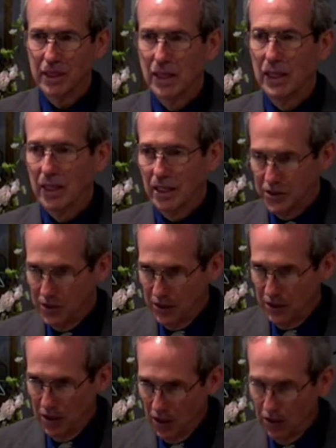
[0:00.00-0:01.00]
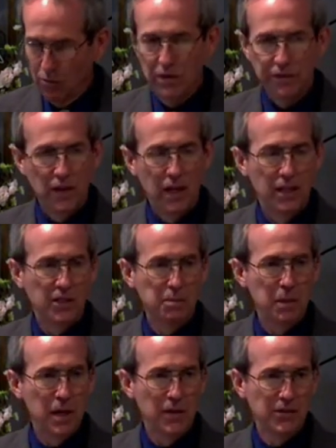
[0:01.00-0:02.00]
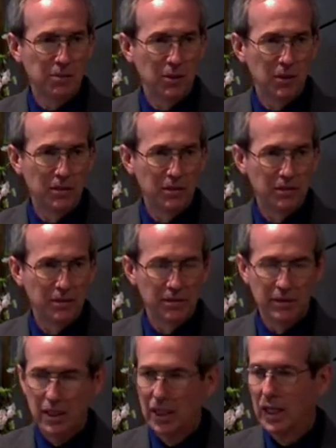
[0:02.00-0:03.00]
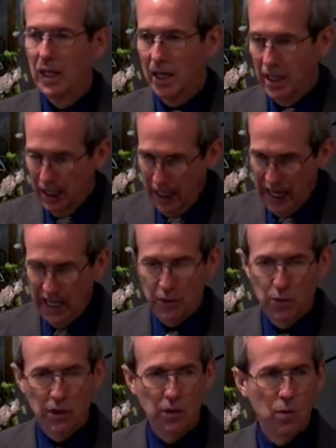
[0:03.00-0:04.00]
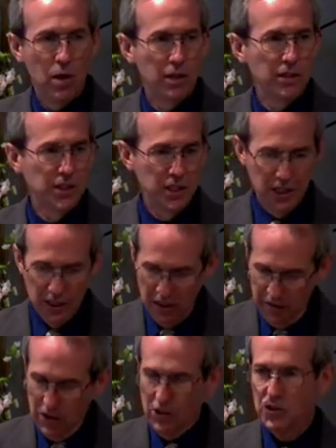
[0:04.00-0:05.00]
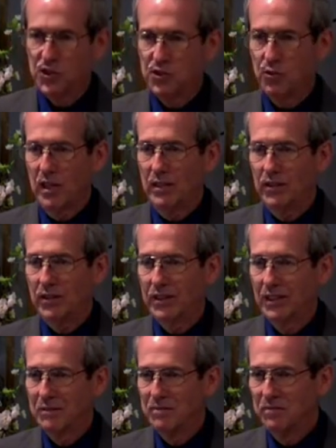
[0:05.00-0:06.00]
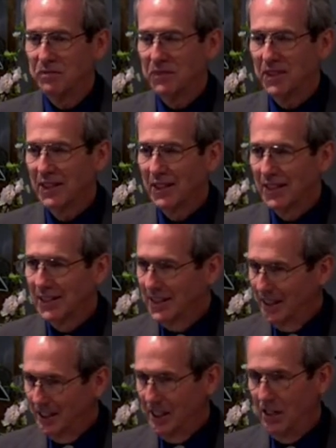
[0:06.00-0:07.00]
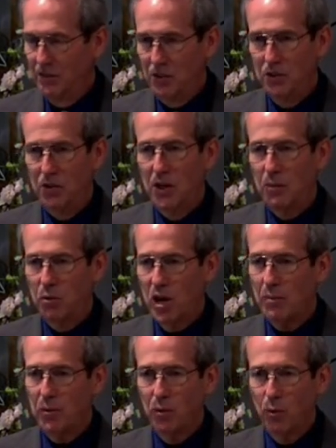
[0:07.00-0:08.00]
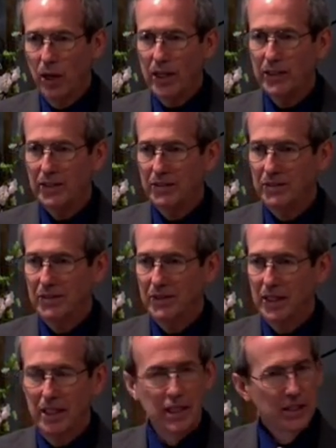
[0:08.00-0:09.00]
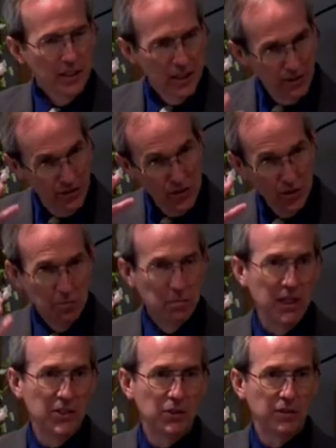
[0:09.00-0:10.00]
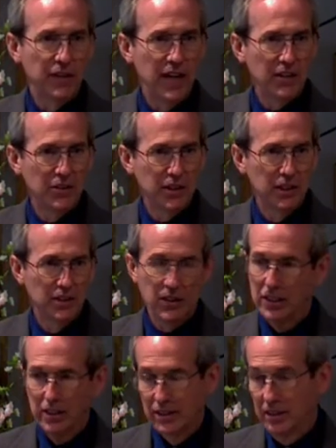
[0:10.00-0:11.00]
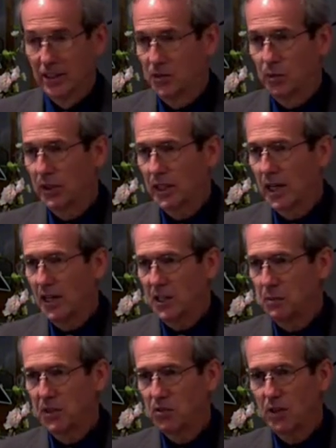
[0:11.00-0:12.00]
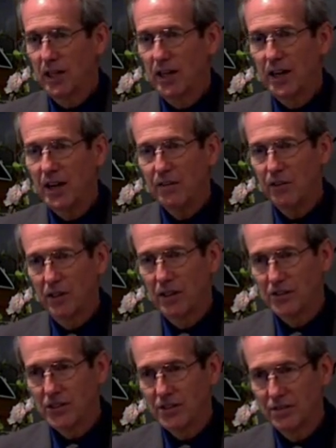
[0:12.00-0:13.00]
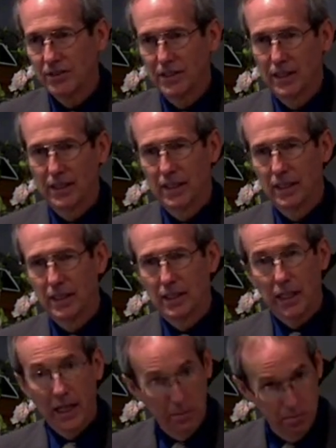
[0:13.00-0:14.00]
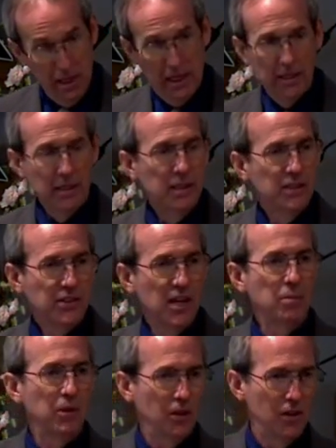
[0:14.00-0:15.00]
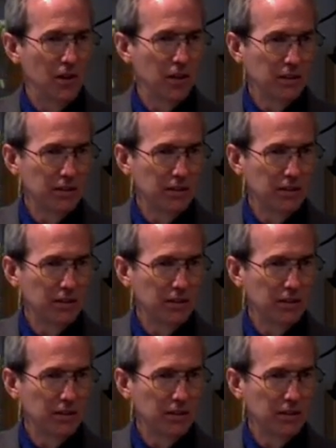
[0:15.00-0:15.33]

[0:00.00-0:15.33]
as unrefined as possible, in an adequate quantity to give you your strength, to give you a proper weight, to give you your mental faculties, is what God's been trying to offer us. And man has come along